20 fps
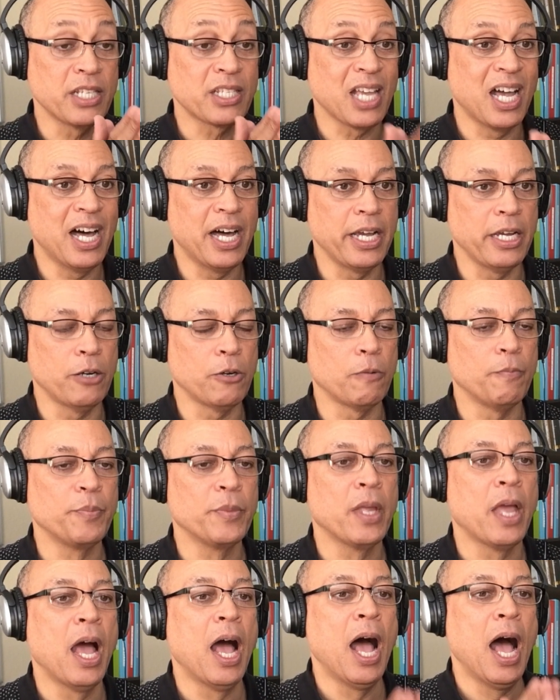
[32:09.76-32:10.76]
higher.
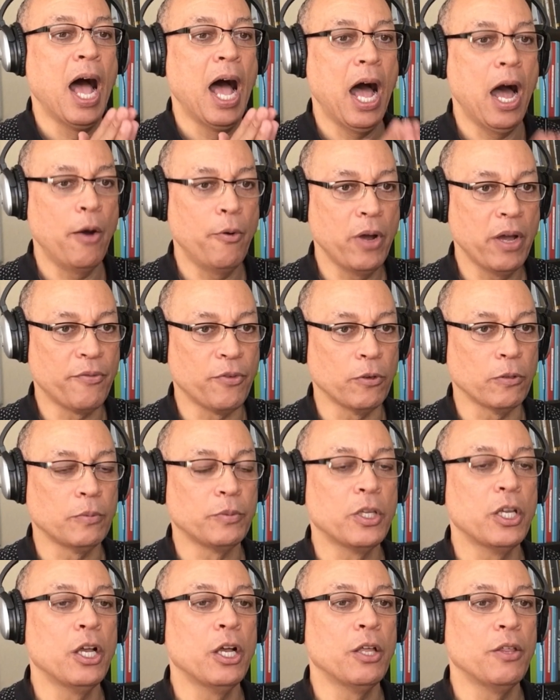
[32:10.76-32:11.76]

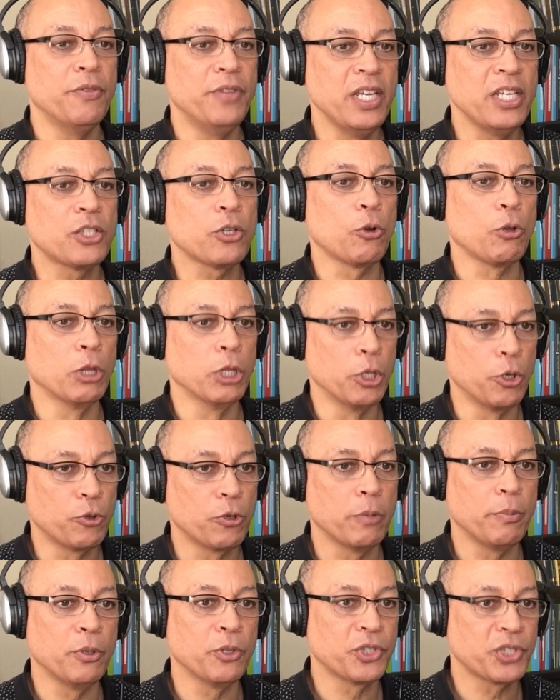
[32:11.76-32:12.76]
However, these are
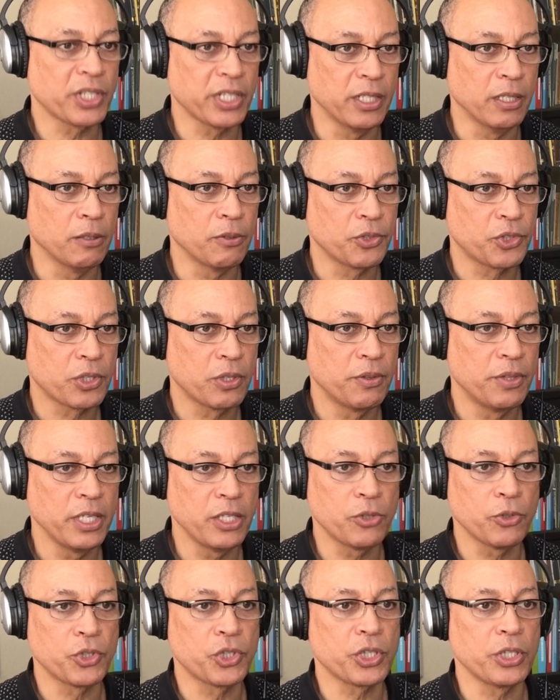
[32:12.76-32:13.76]
learnable skills.
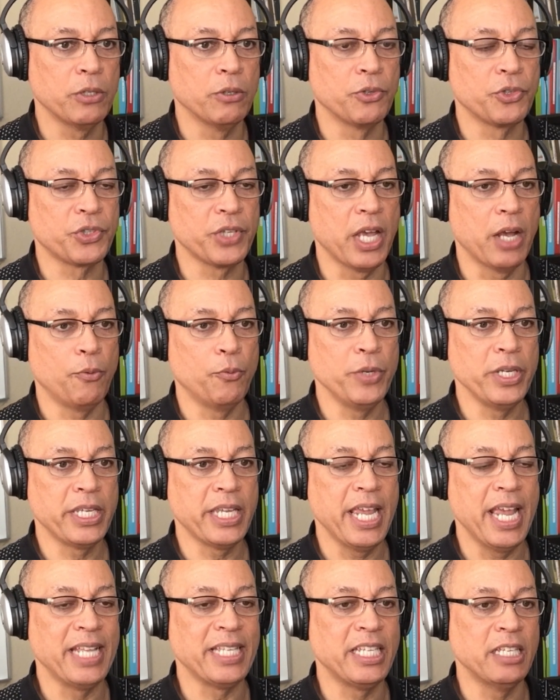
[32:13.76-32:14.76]
These are skills that we
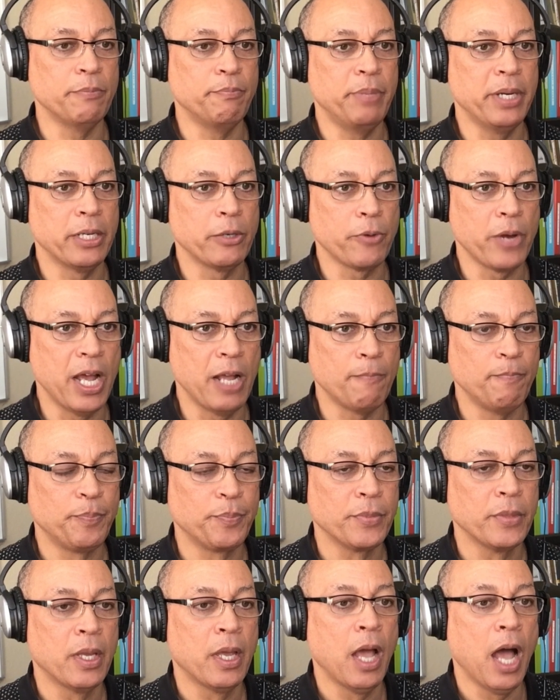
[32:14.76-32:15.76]
can get better at.
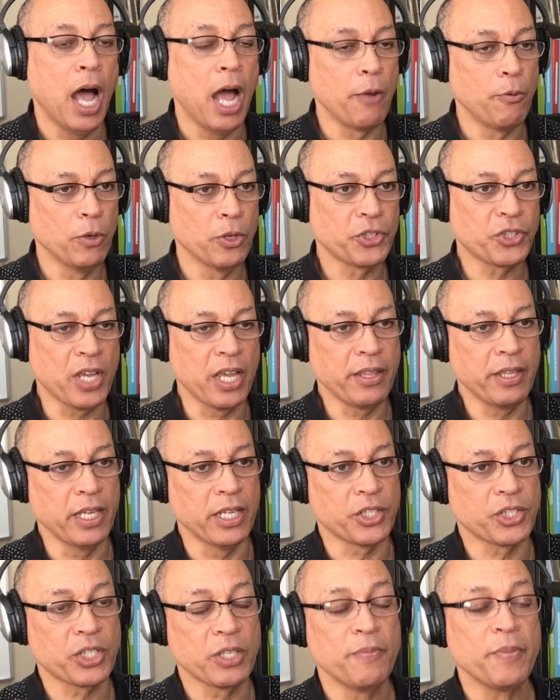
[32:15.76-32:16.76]
I will say
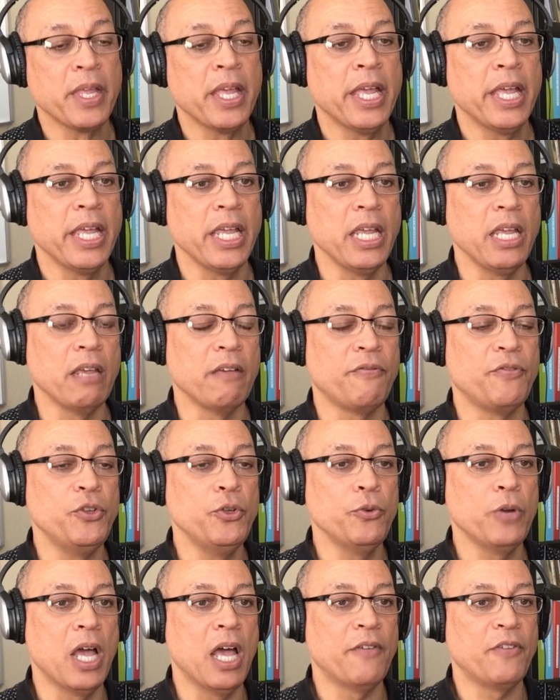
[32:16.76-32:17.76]
this, if
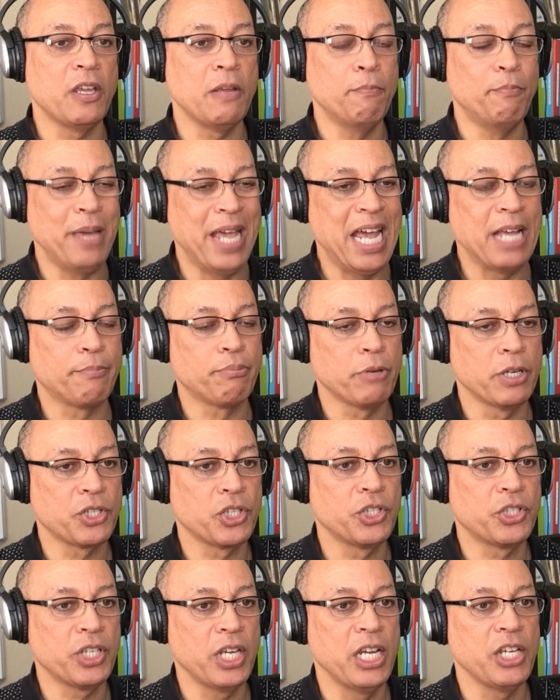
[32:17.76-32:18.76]
you have a bad
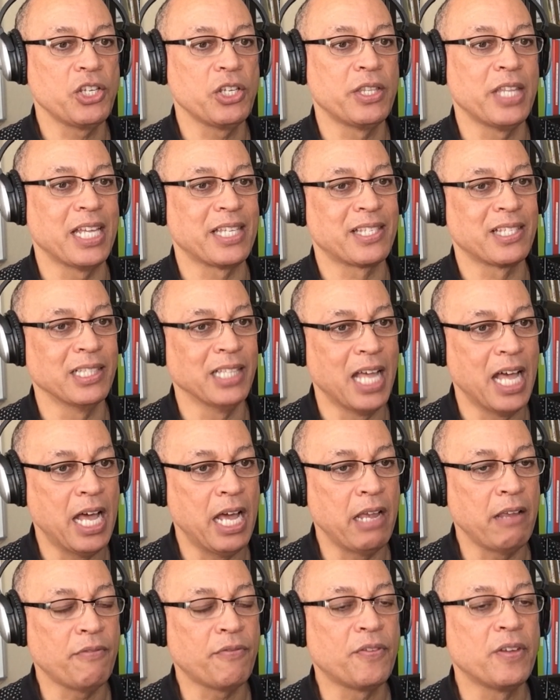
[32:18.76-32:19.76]
presentation that's
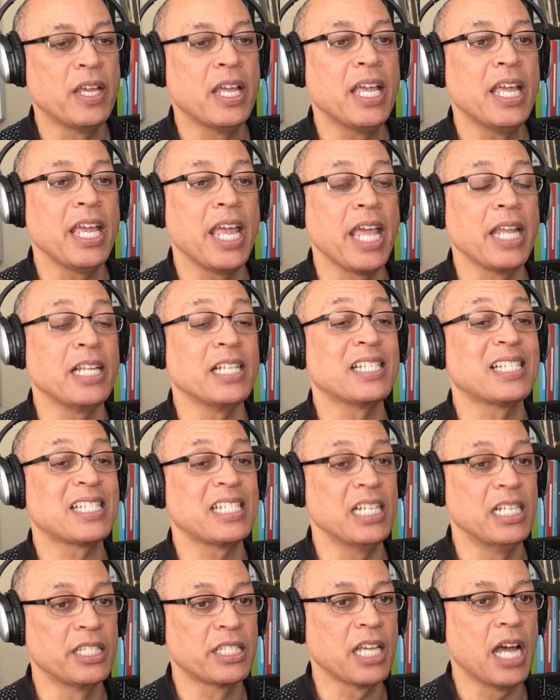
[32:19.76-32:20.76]
live, it is
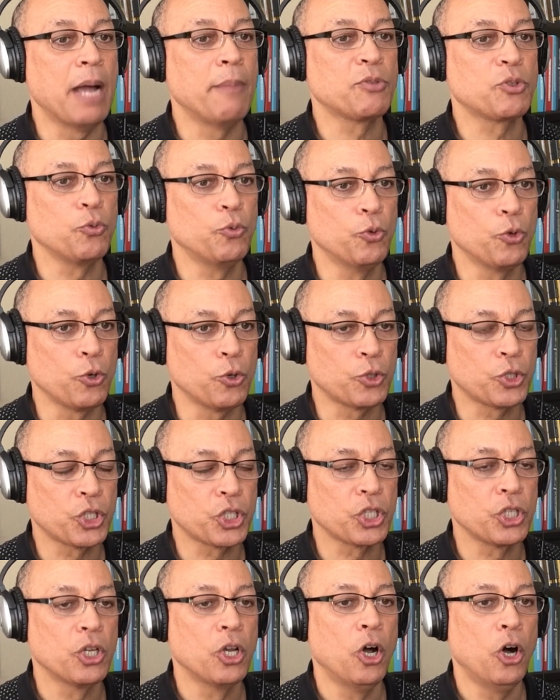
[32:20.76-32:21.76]
10 times
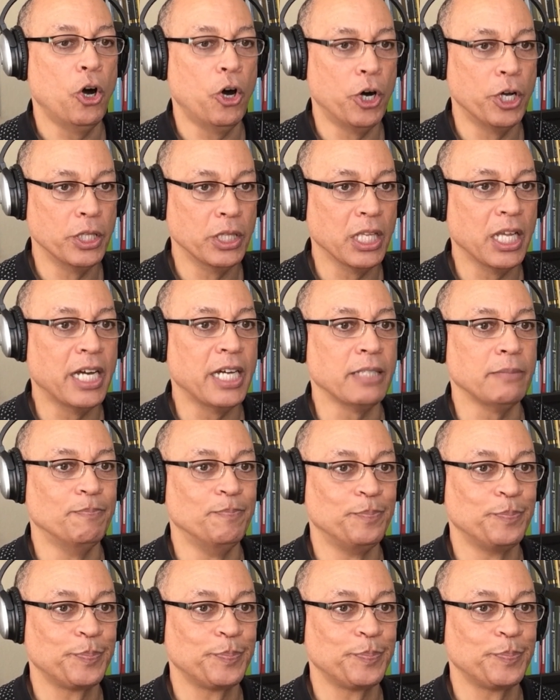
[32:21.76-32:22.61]
worse online.